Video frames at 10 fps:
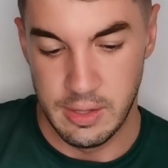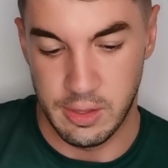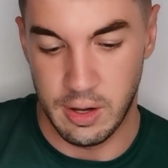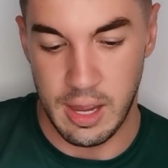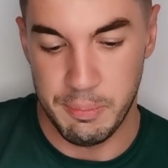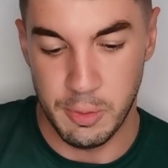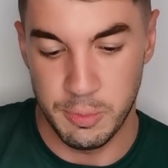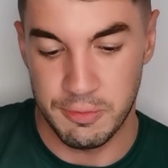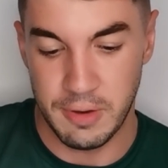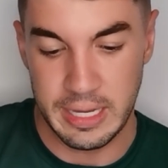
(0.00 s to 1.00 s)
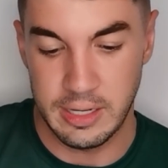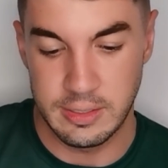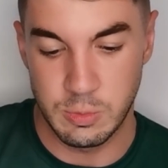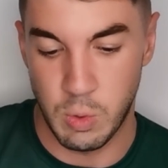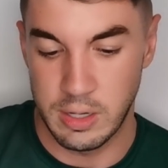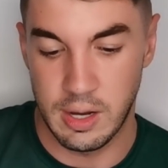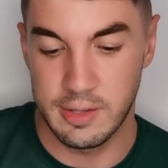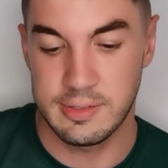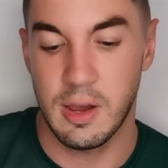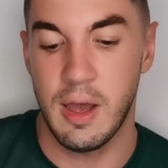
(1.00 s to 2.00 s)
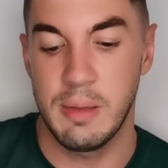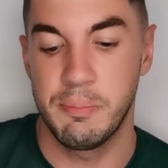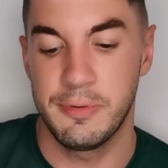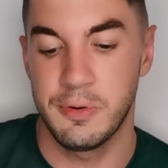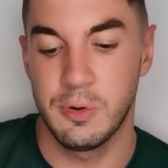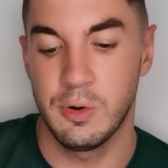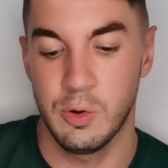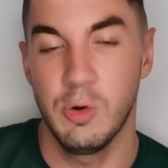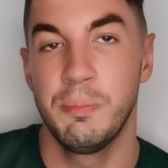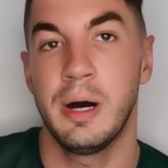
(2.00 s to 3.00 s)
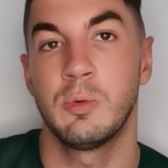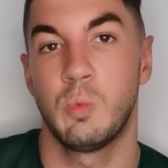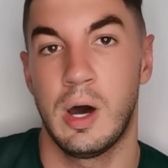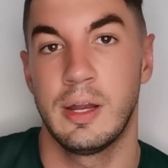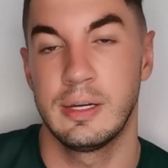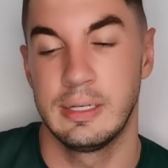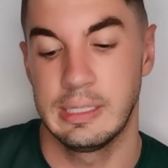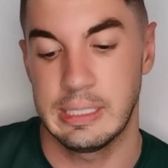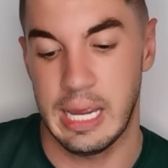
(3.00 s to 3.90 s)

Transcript: The light bulbs flickered one last time before all but one